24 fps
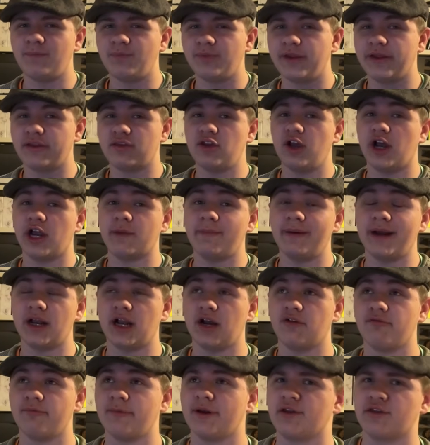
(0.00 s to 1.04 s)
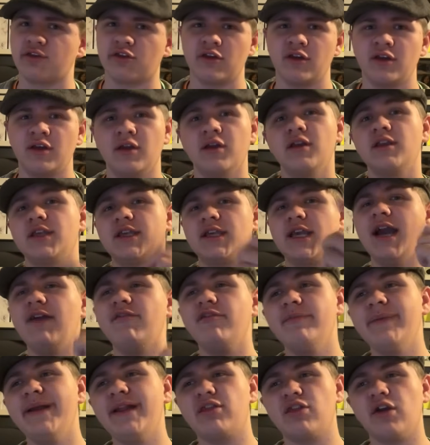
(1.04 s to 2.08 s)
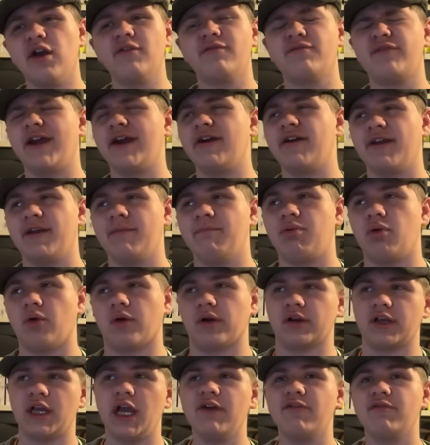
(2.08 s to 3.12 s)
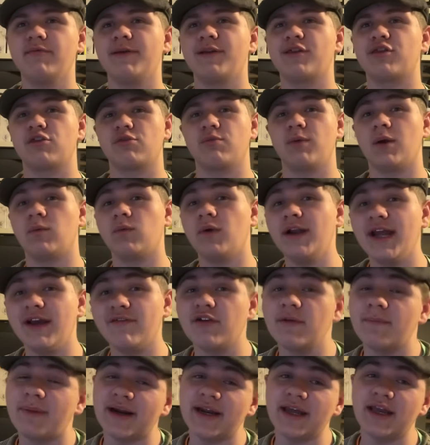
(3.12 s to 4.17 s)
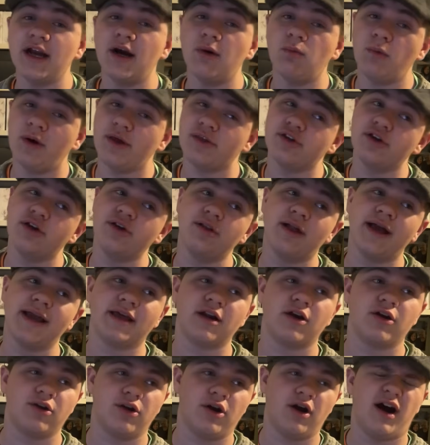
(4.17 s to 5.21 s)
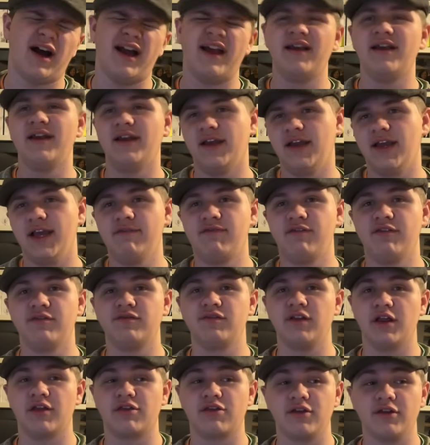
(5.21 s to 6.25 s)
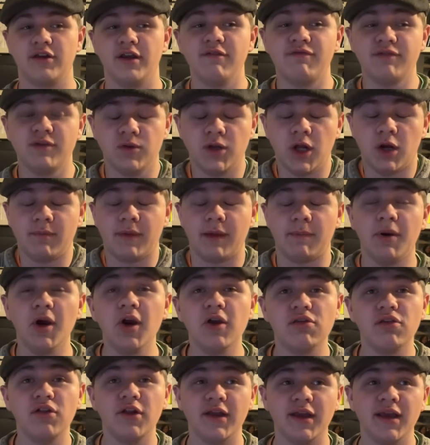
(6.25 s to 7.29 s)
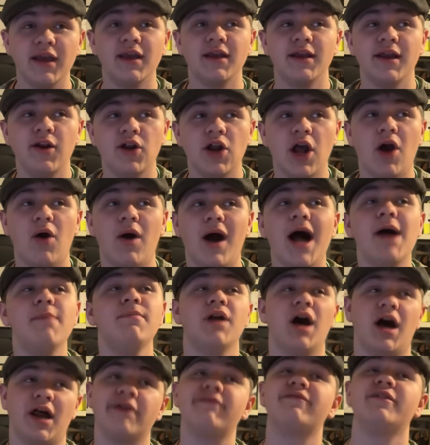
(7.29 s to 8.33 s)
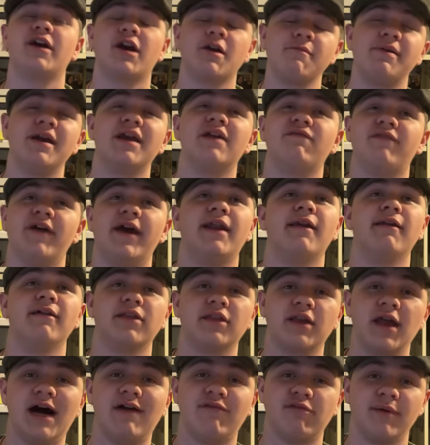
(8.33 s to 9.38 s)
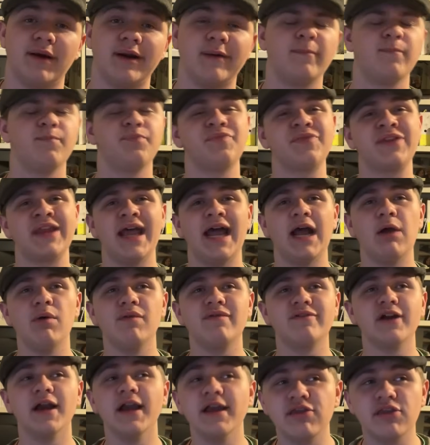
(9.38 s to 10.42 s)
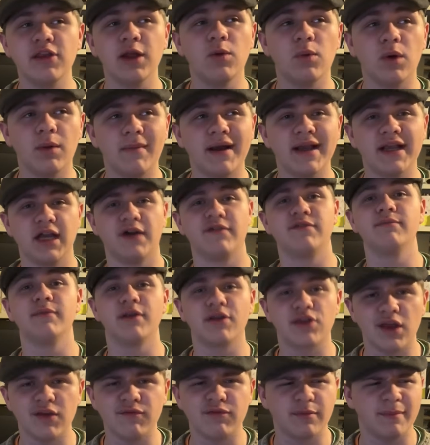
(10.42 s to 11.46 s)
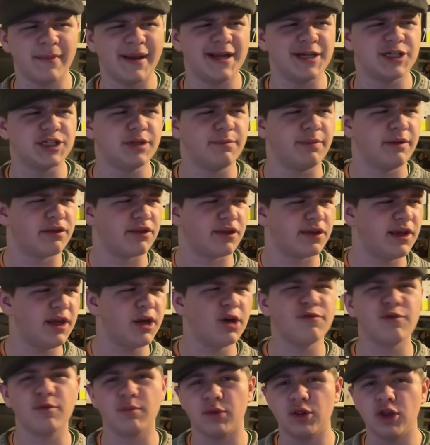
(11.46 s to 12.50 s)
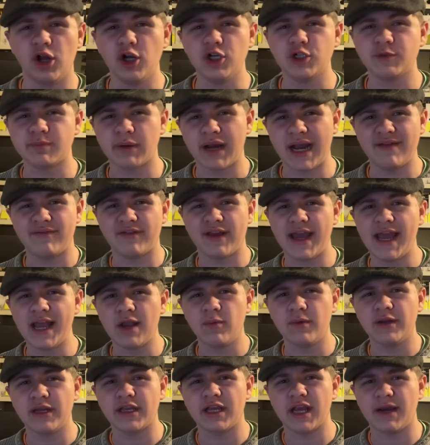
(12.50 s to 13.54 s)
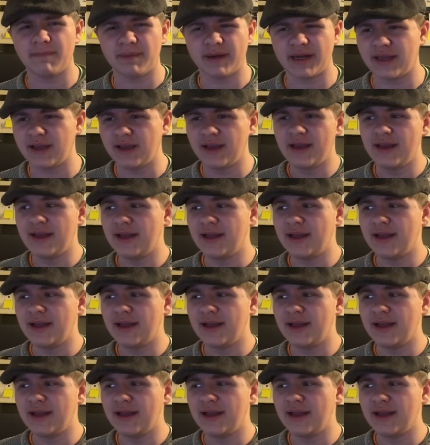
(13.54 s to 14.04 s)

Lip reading: Let's talk about governments. Governments are very important. Governments is what run everybody, whether you like it or not. If you know me personally, you know I'm not a very big fan of the government. However, I still want my government's information to be secure from a large private equity company.